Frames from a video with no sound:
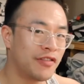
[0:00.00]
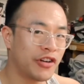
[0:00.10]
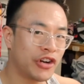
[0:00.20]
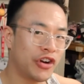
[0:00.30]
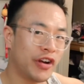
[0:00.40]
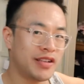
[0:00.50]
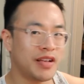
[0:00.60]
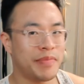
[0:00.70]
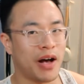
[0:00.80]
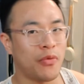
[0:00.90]
So if you're
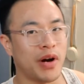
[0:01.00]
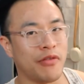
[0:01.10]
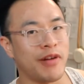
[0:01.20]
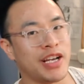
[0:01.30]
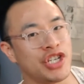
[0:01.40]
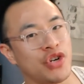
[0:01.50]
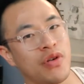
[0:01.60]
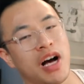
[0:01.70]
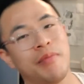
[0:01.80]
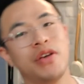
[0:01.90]
curious about what
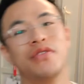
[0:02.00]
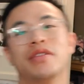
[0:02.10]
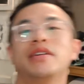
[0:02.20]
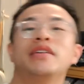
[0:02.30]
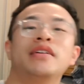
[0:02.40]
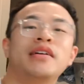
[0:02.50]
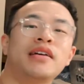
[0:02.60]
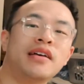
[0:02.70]
ratio I'm using,